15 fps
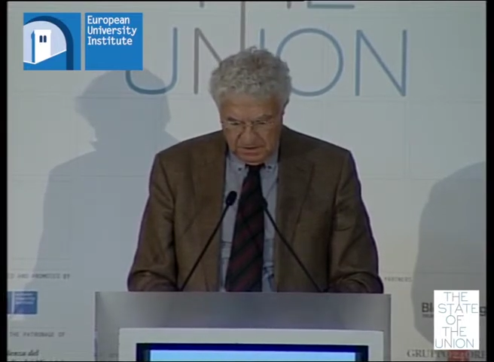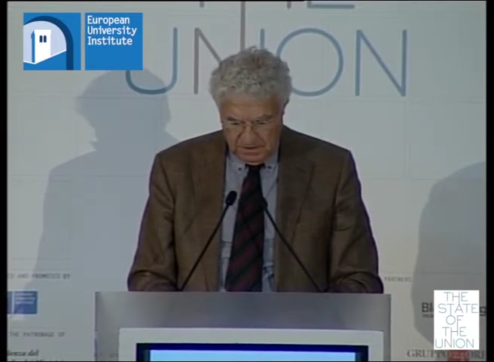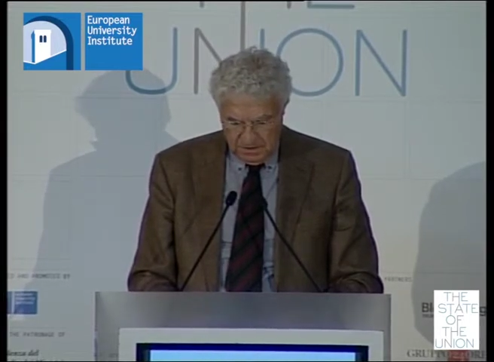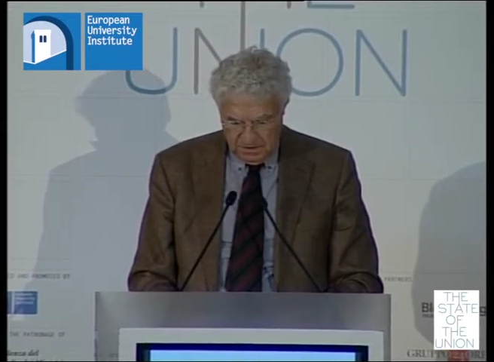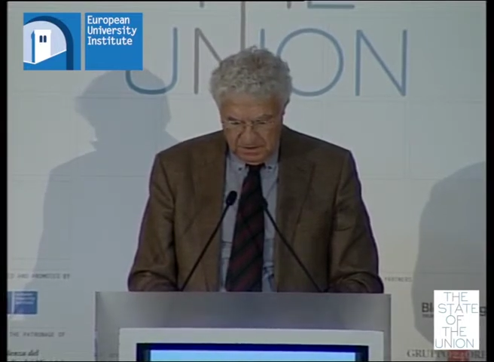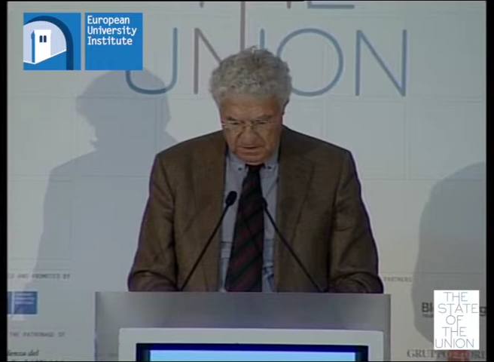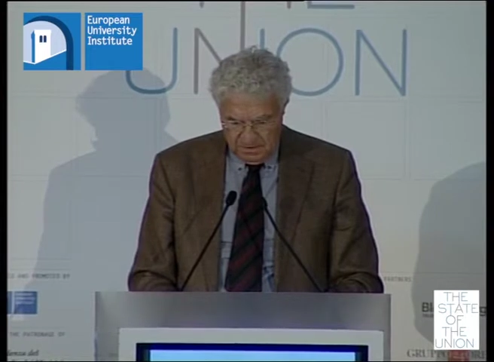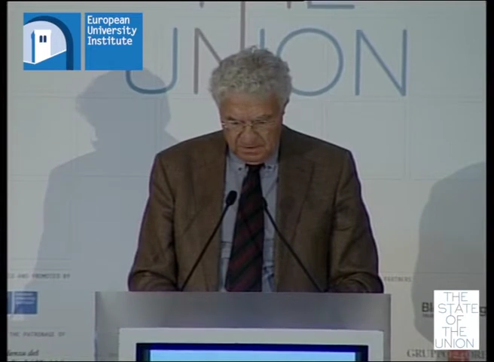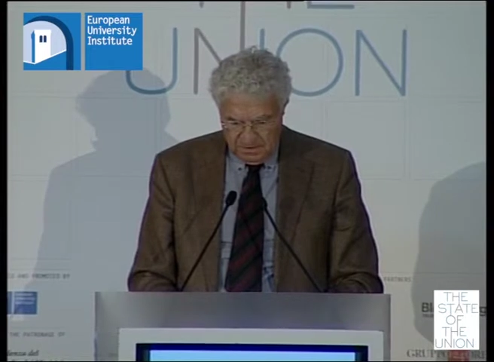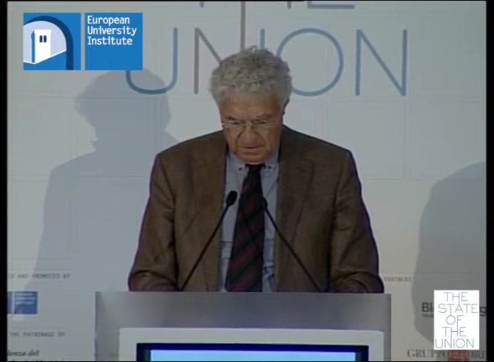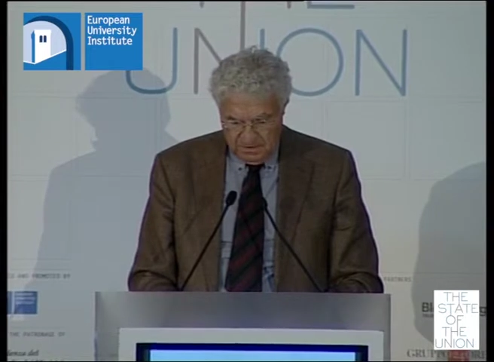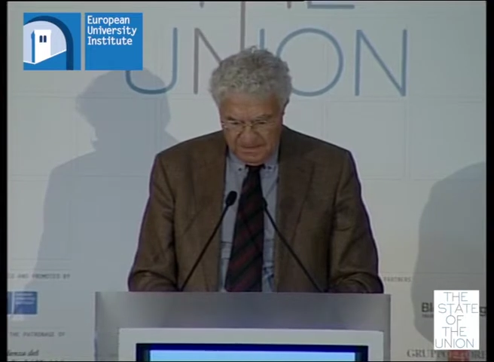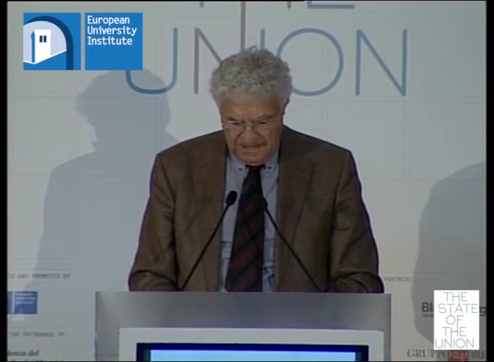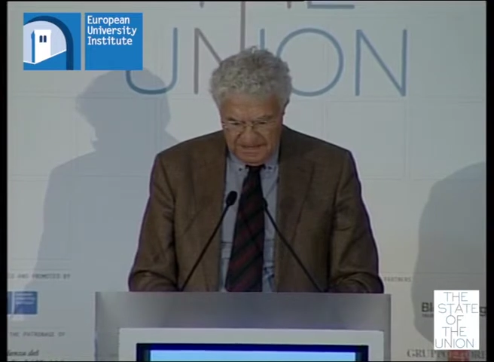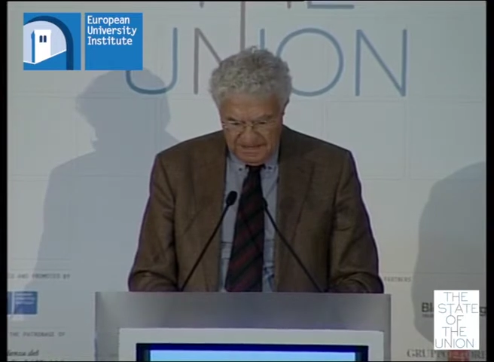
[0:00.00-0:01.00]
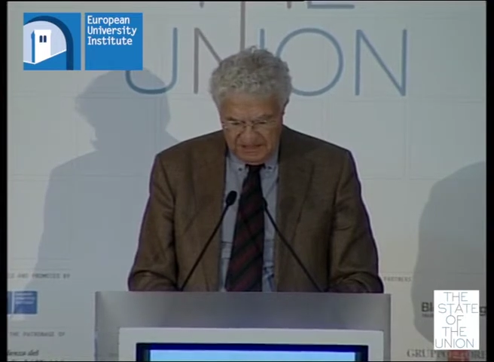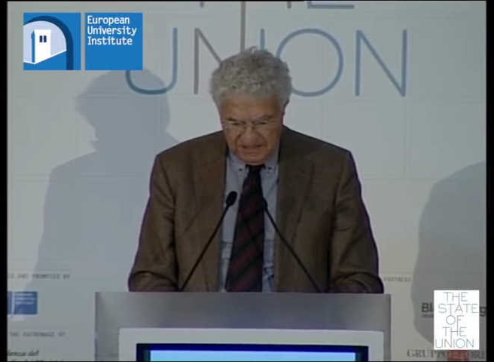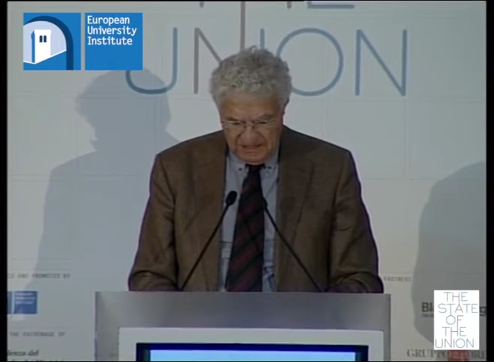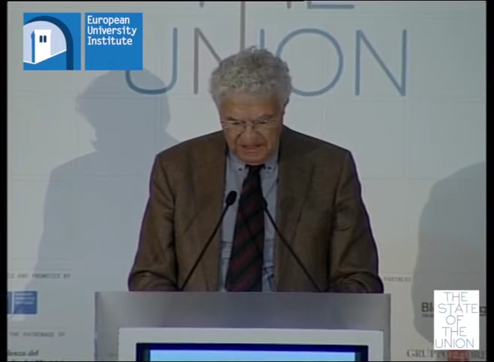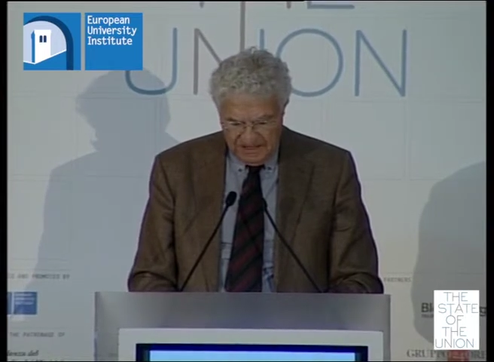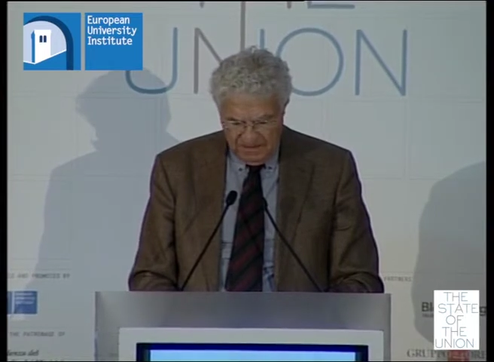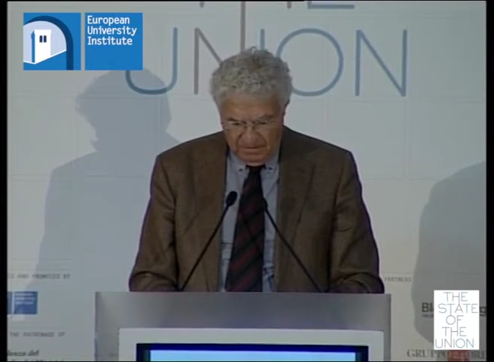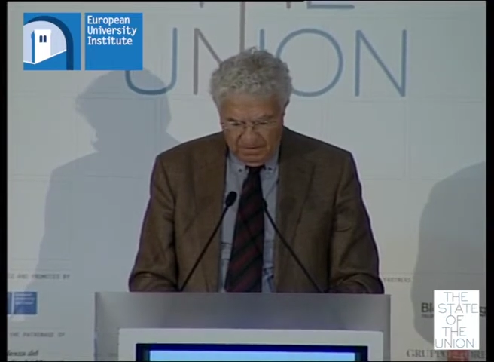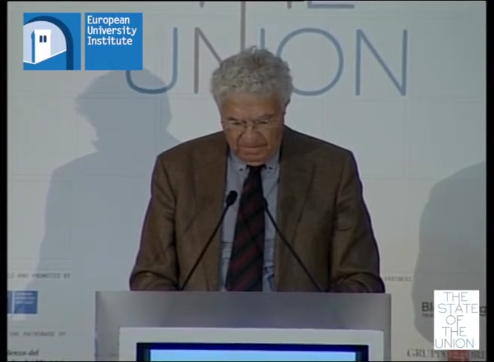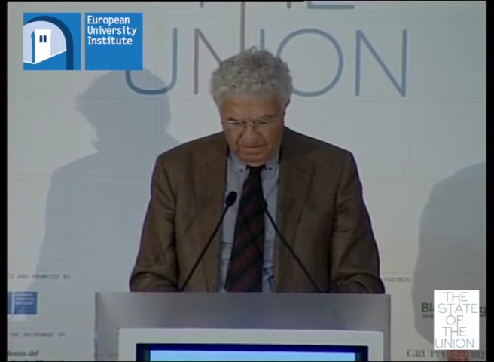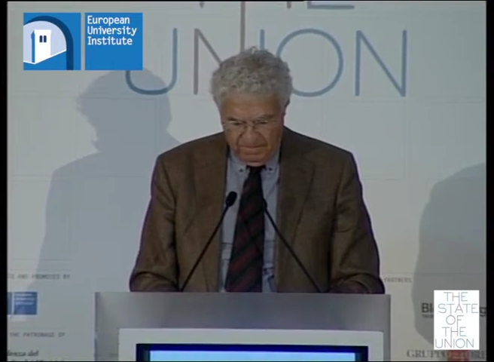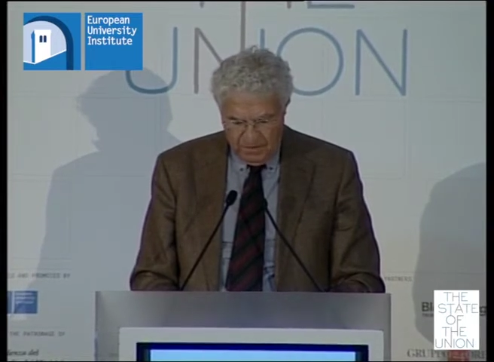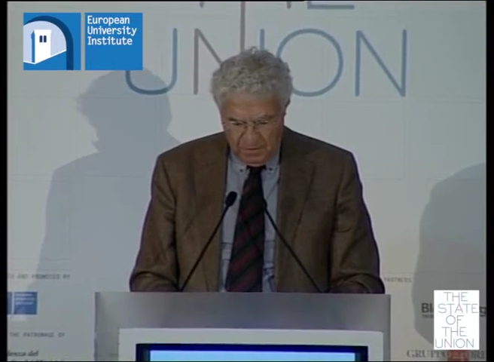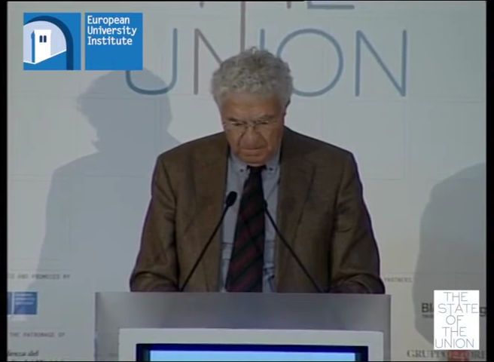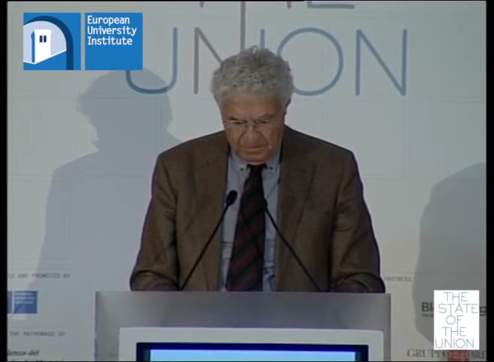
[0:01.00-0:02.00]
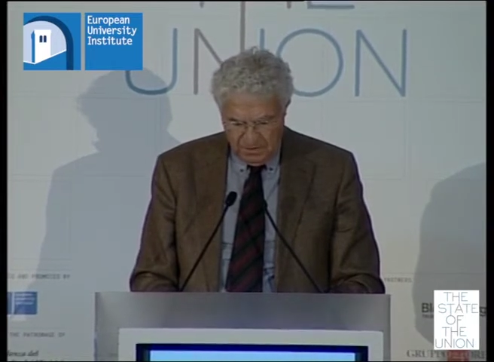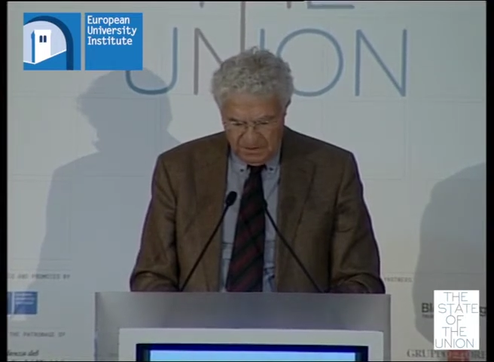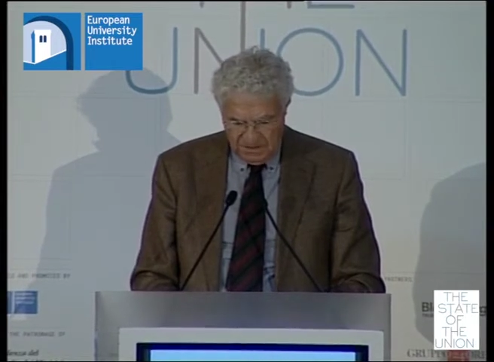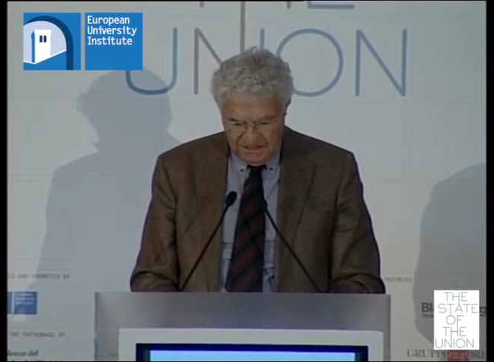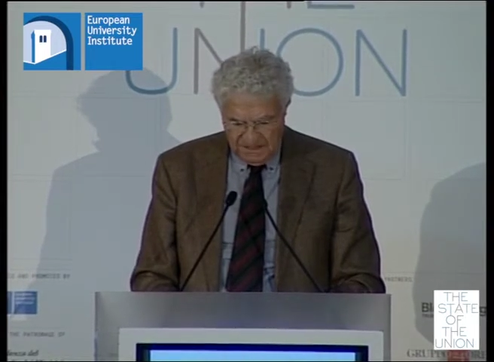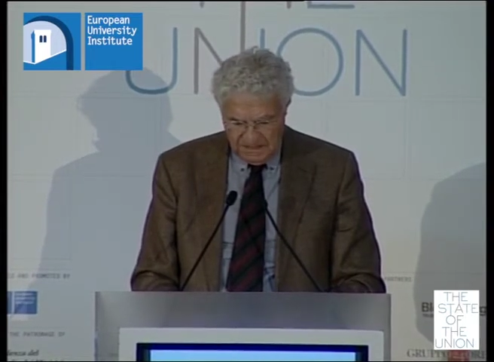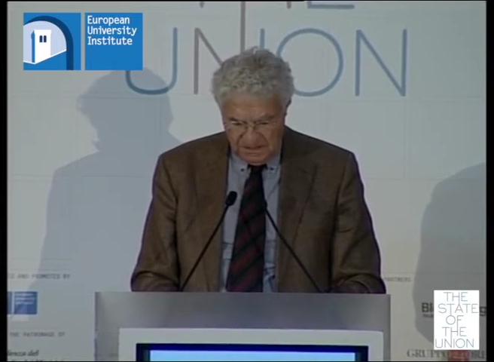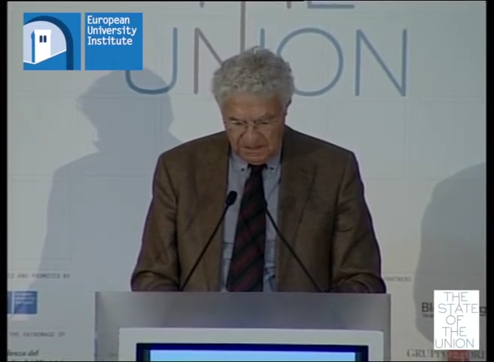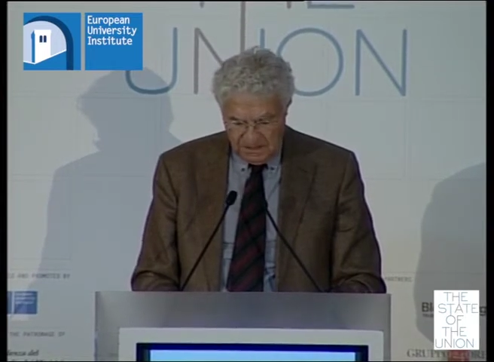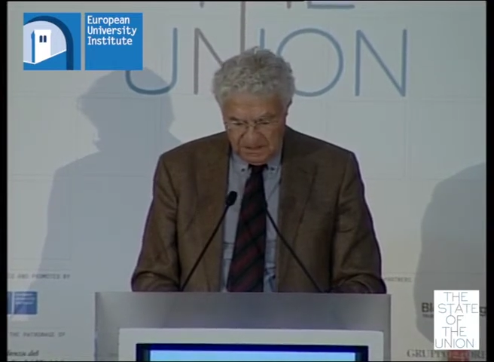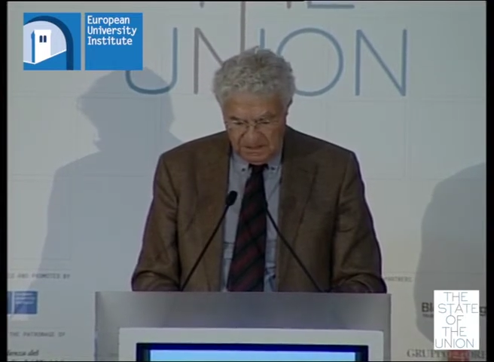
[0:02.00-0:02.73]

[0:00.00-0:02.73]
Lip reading: then instead of the present